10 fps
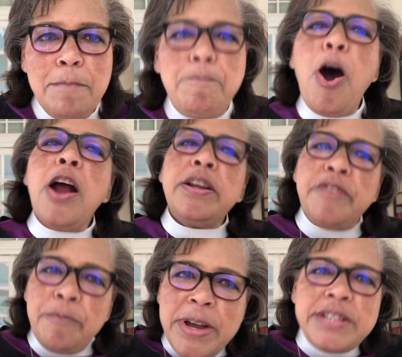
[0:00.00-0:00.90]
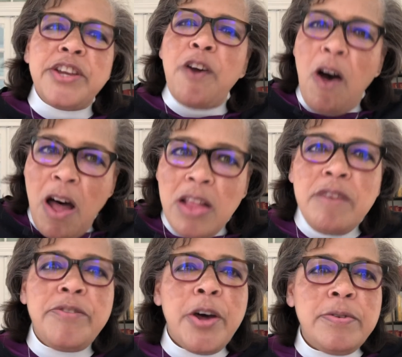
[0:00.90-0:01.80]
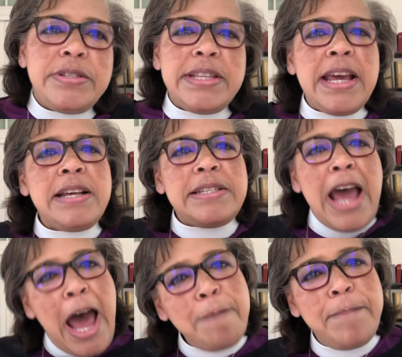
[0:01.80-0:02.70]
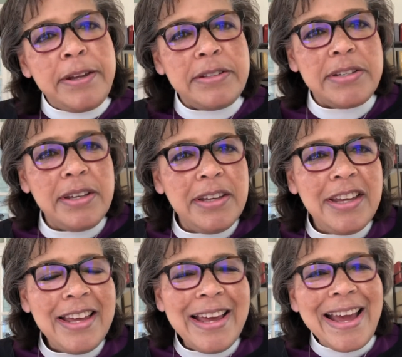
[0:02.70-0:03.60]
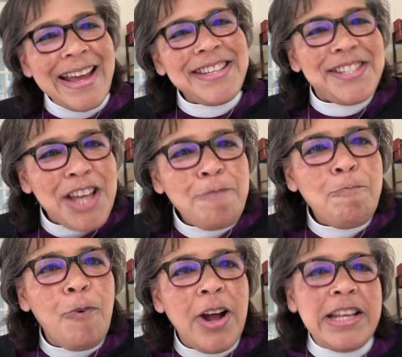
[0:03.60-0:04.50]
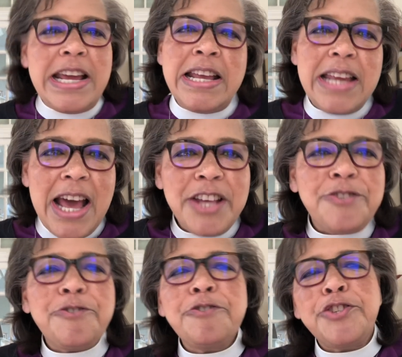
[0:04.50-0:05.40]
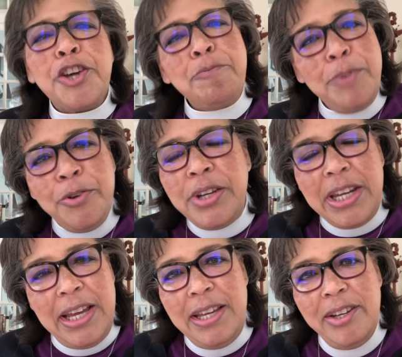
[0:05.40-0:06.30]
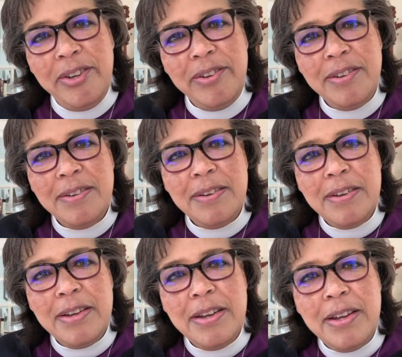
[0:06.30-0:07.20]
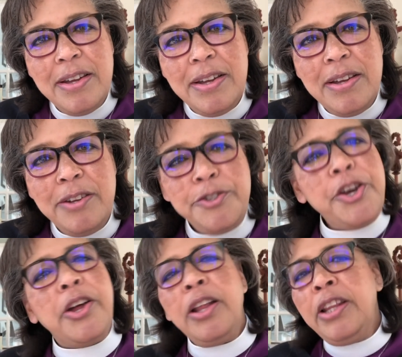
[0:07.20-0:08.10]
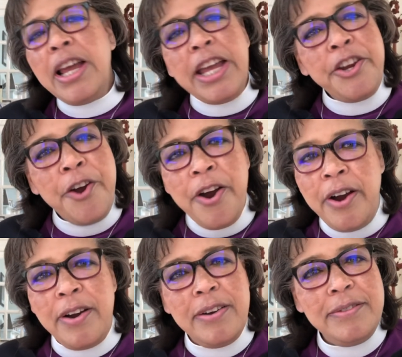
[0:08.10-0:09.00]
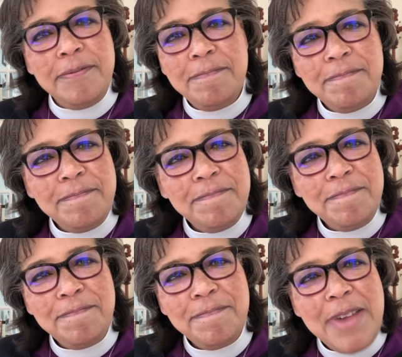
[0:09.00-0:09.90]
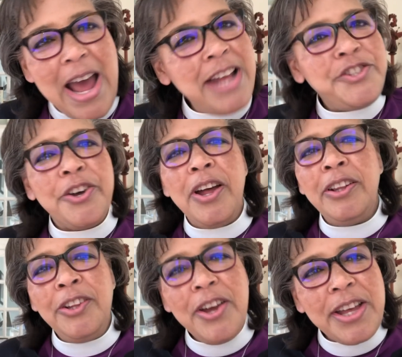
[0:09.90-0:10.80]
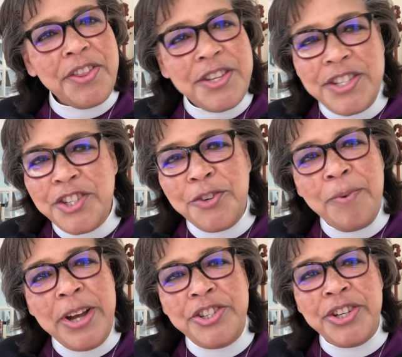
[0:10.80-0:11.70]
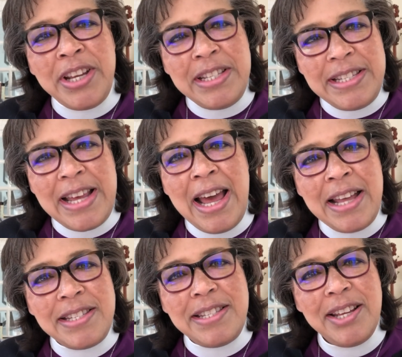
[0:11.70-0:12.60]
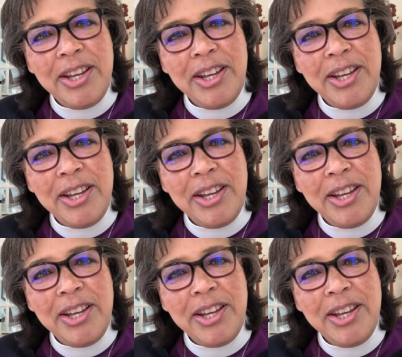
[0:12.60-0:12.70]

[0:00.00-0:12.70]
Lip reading: Part of the reason all of those things happened is someone in Esther's community took a look at her and took a look at the situation and says,